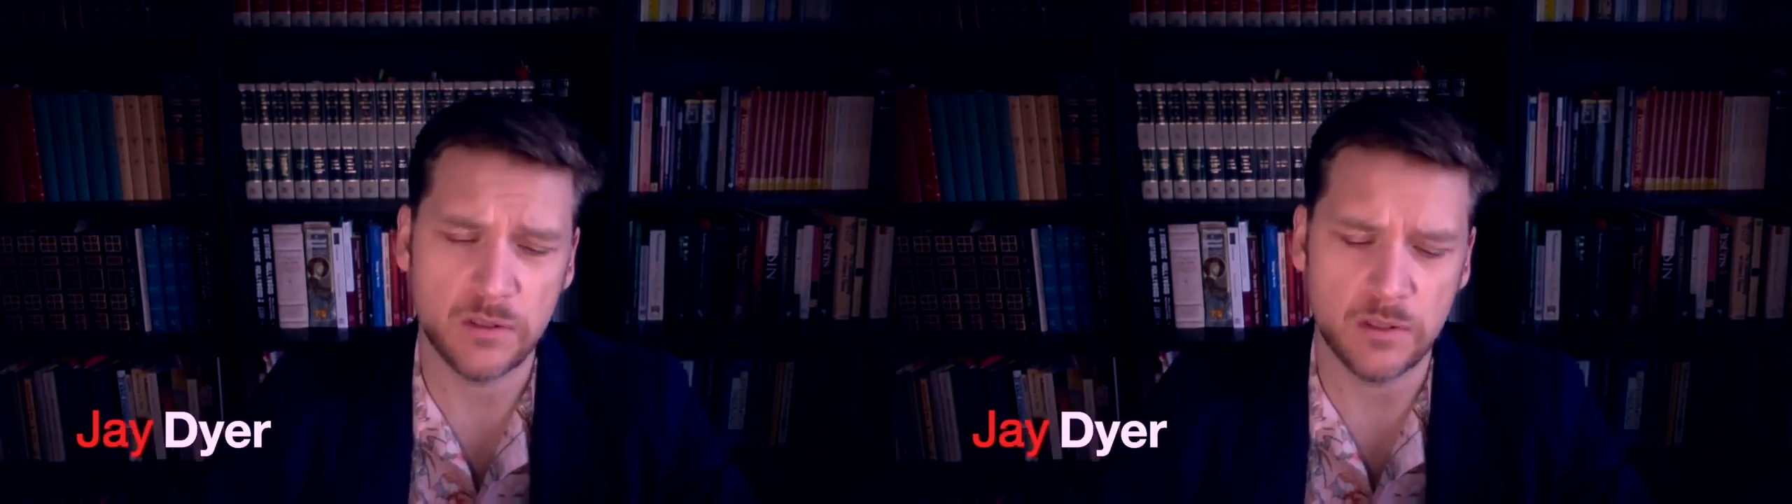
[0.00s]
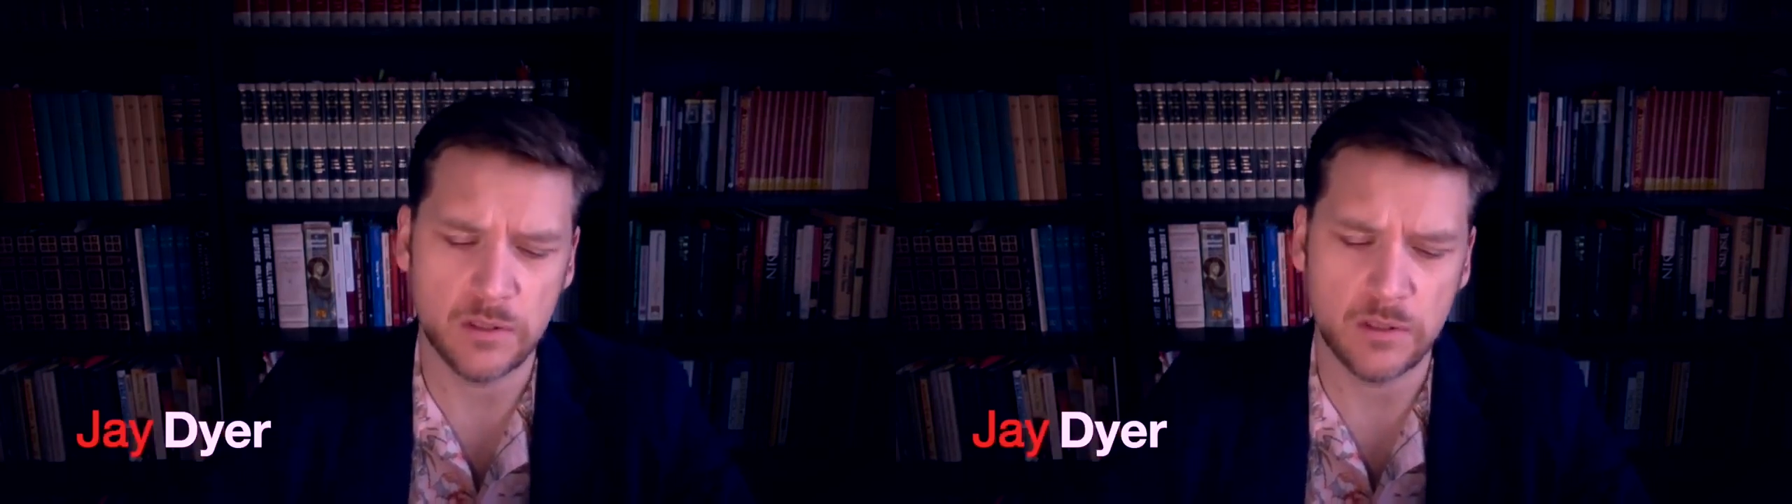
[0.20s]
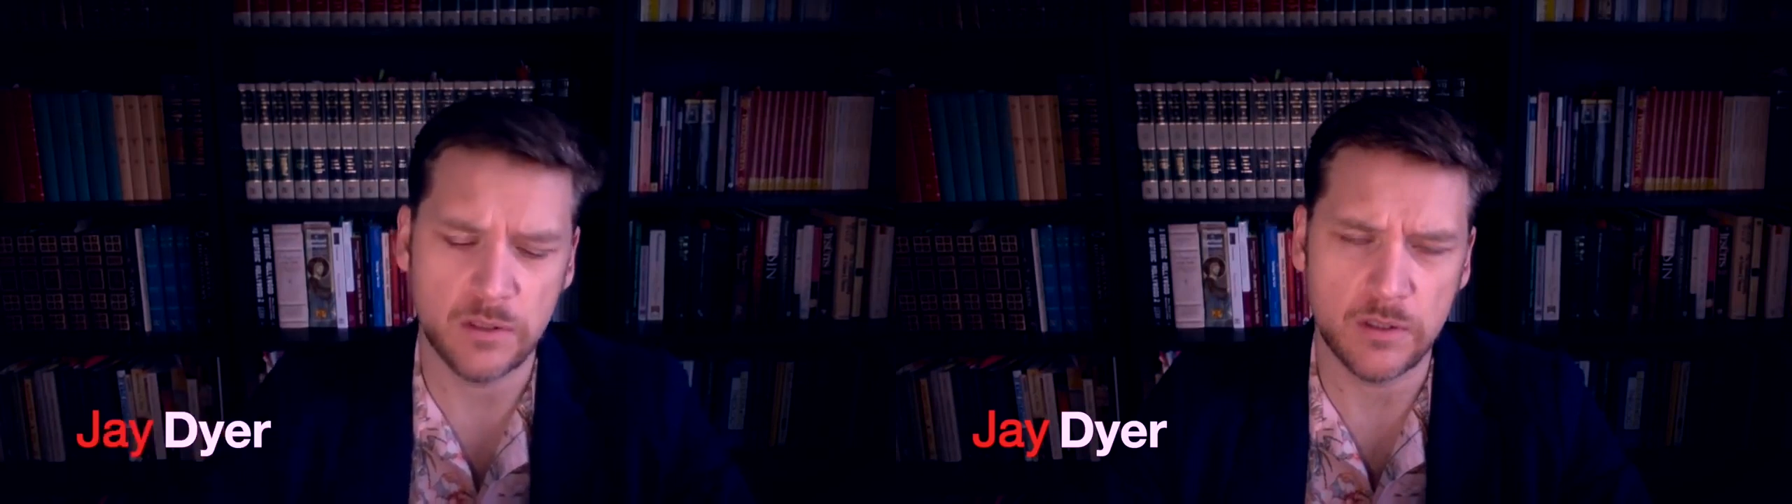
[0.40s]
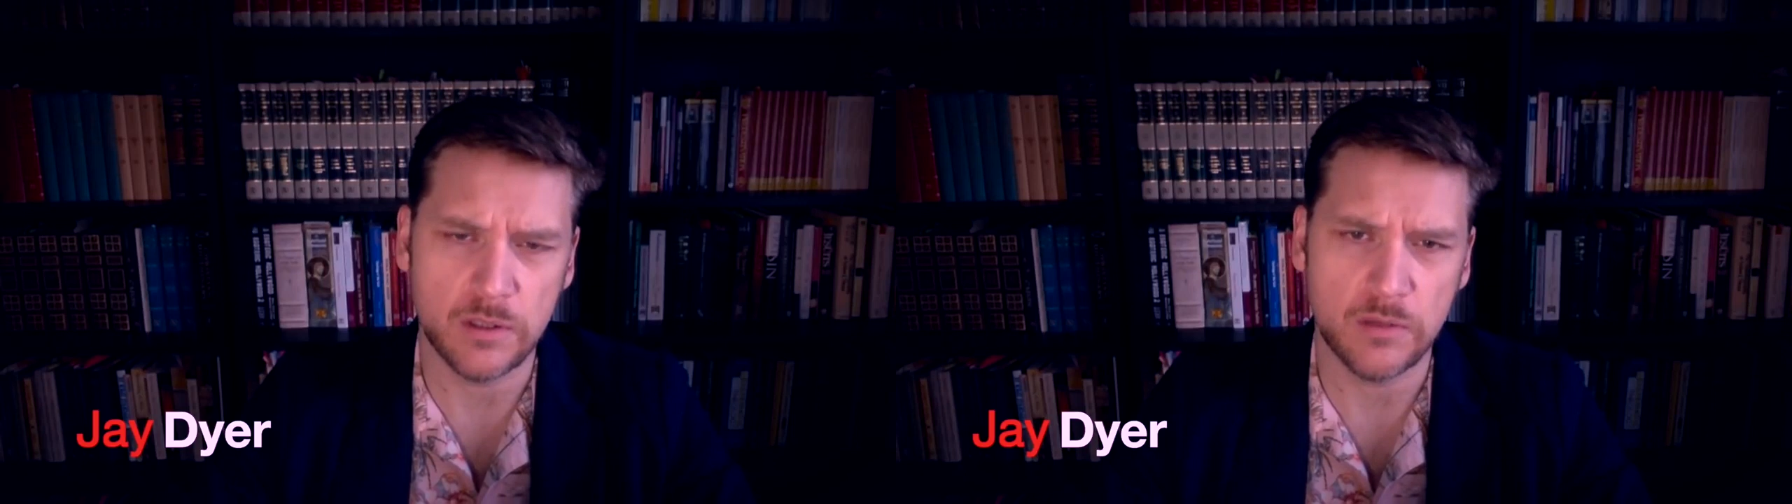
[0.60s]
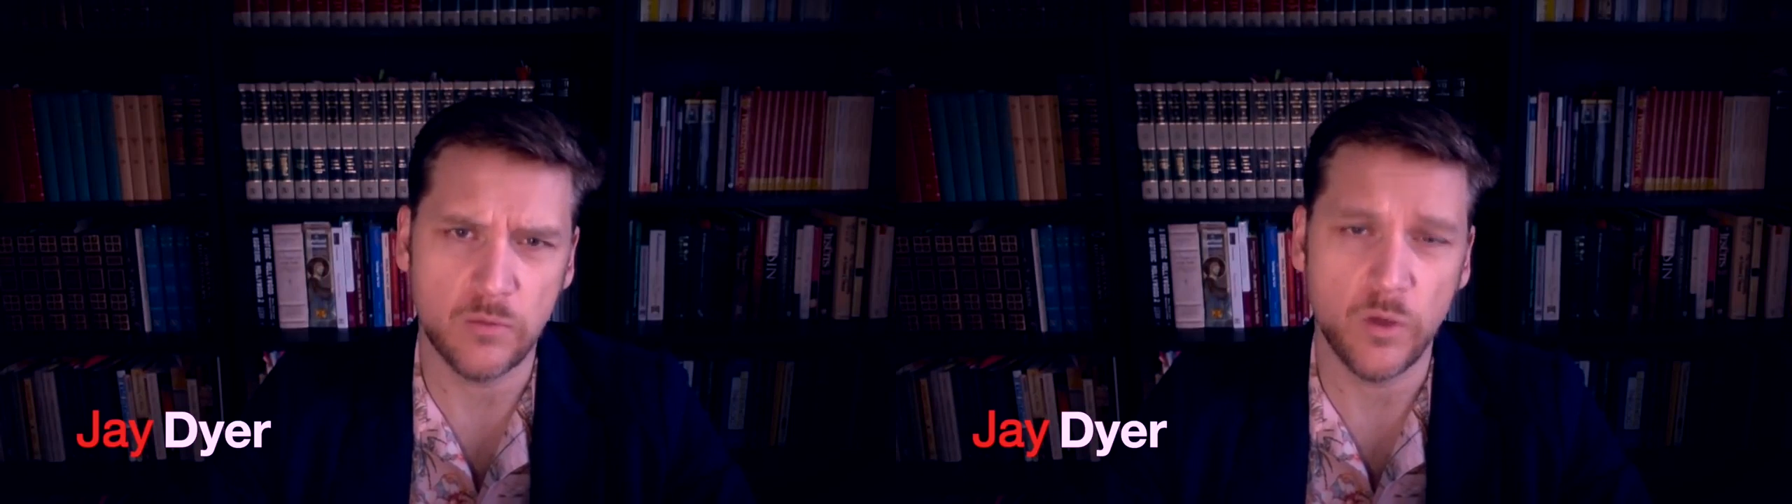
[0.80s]
in
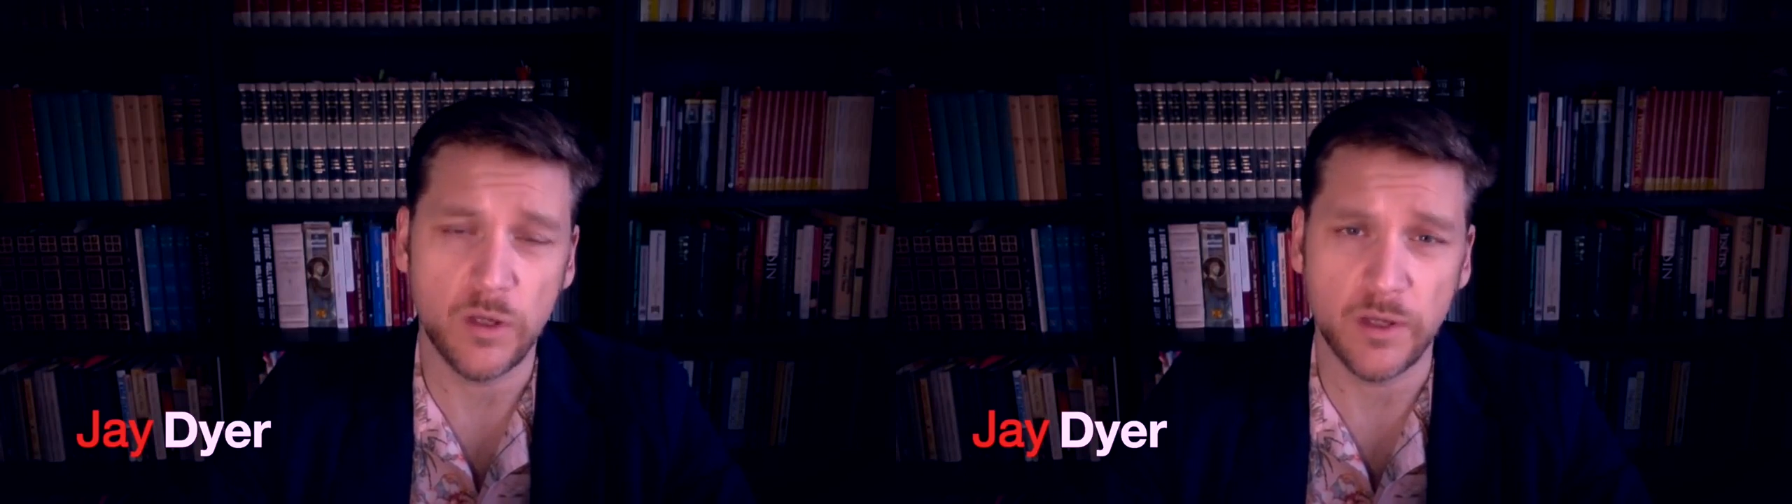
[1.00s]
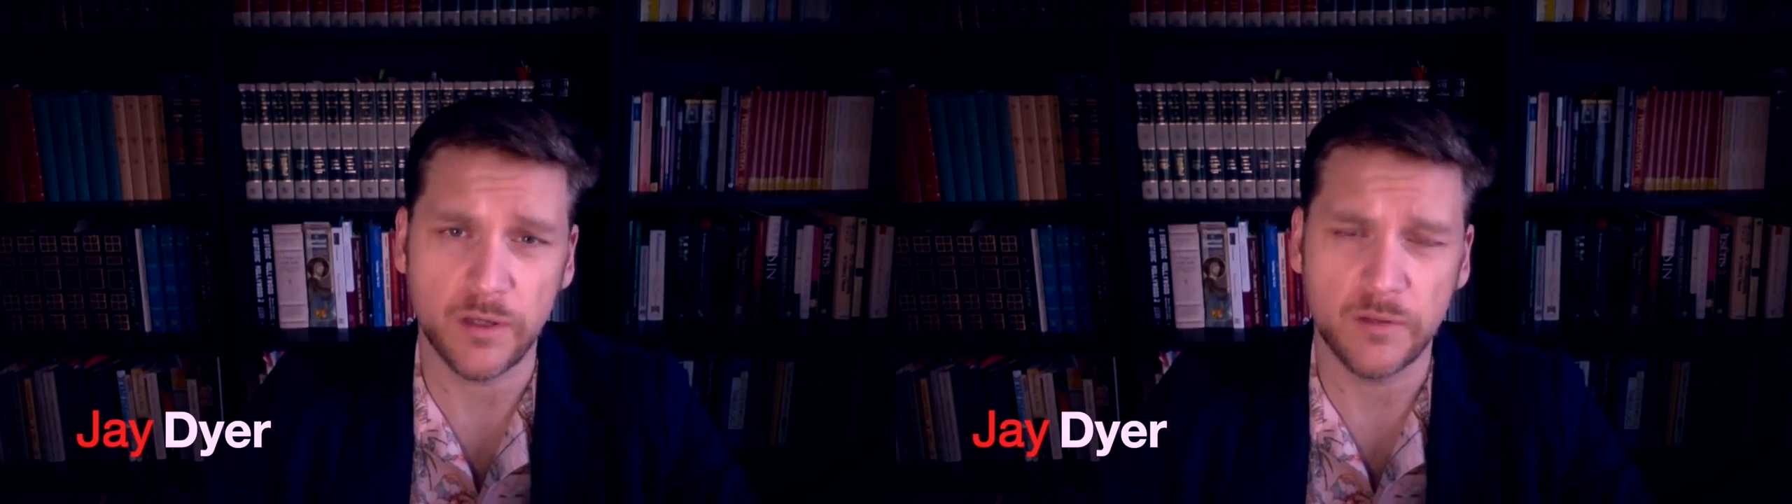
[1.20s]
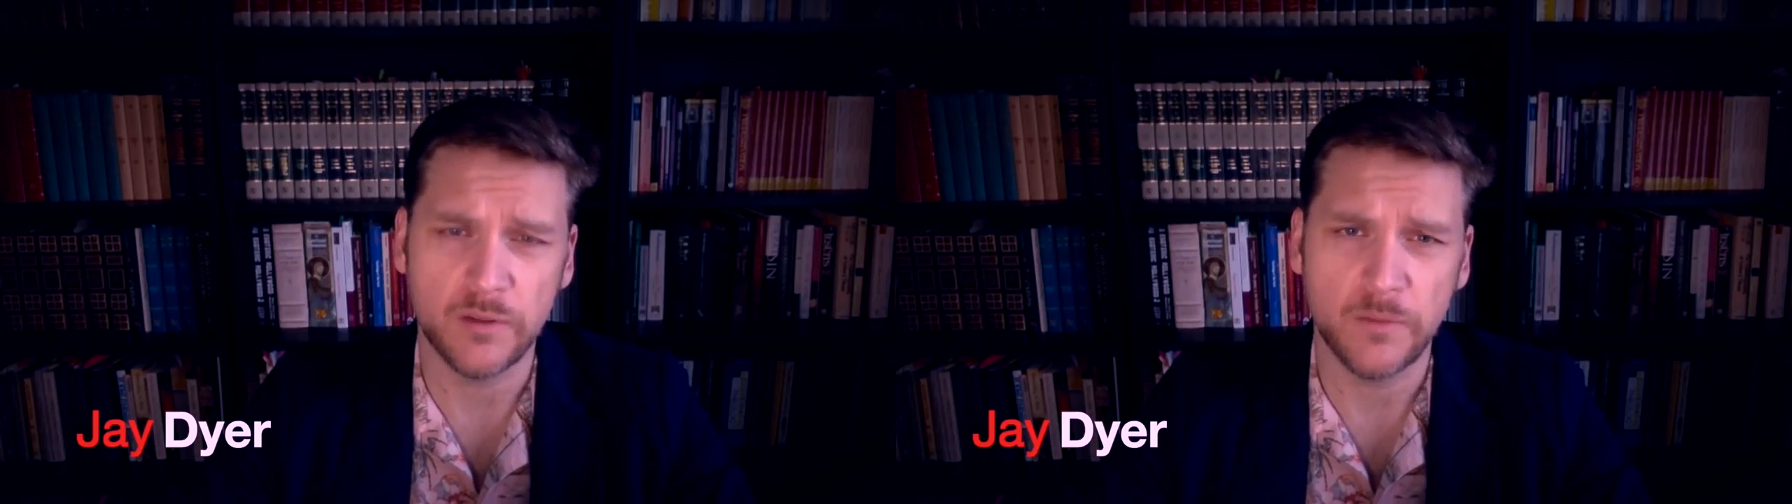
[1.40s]
the willing,